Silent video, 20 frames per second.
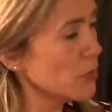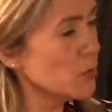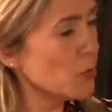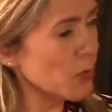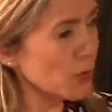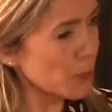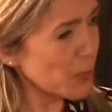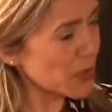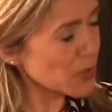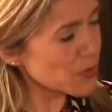you
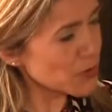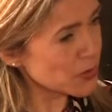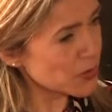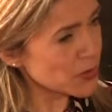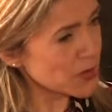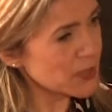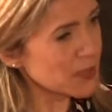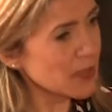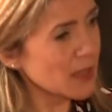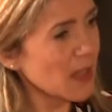were
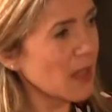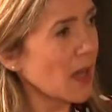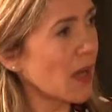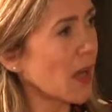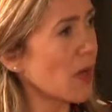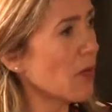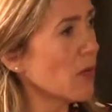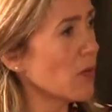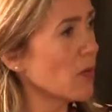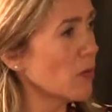mentioning
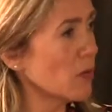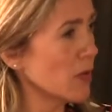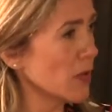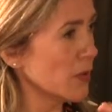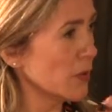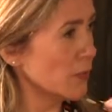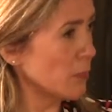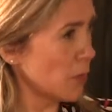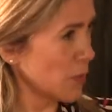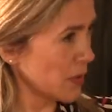how
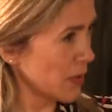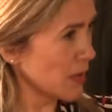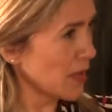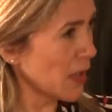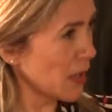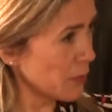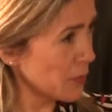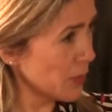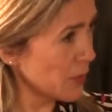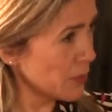important
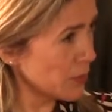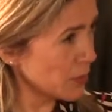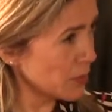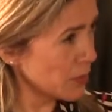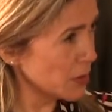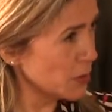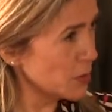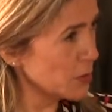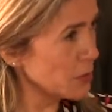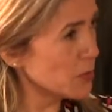has been
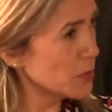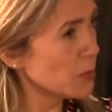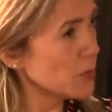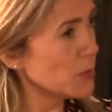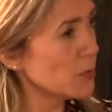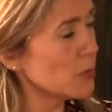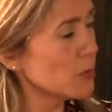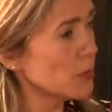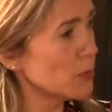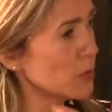for you
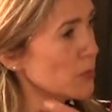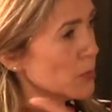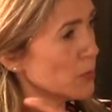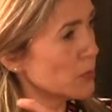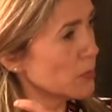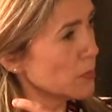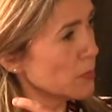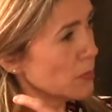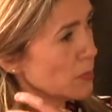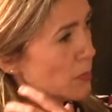to,
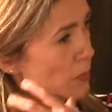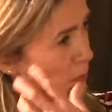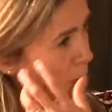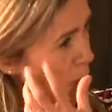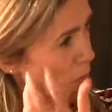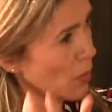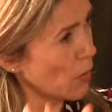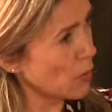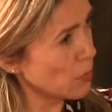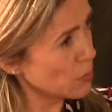to
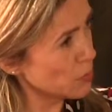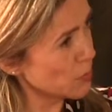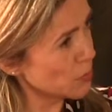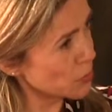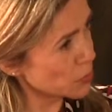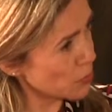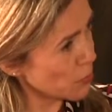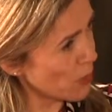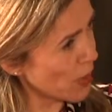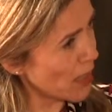go to
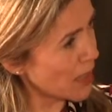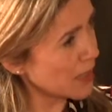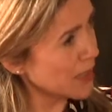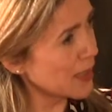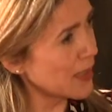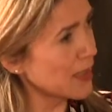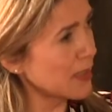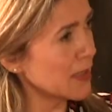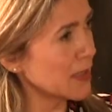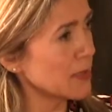
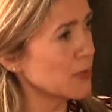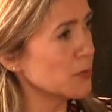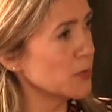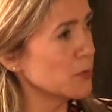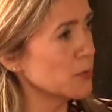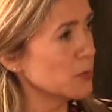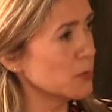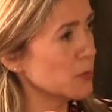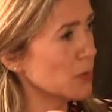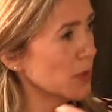Australia and
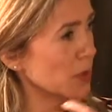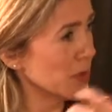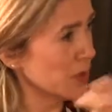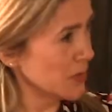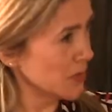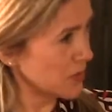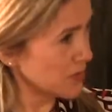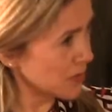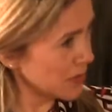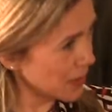to
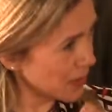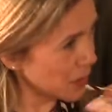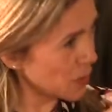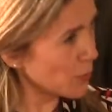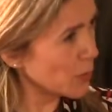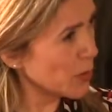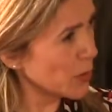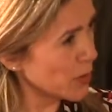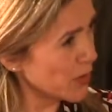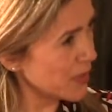see the
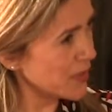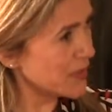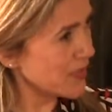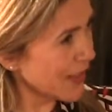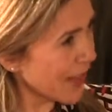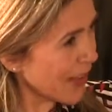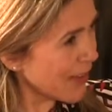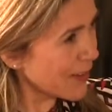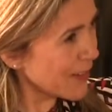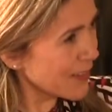communities,
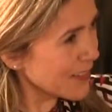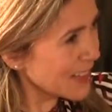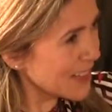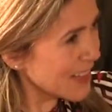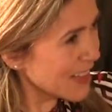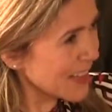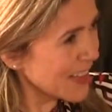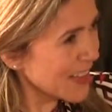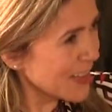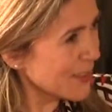like
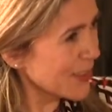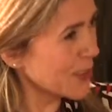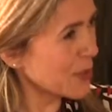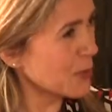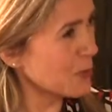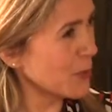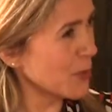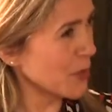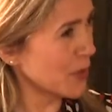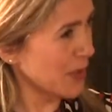living
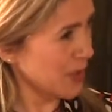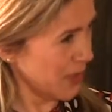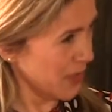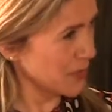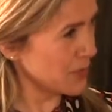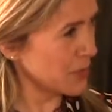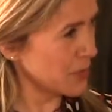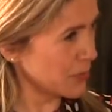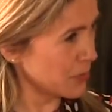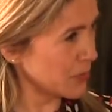
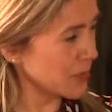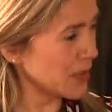communities of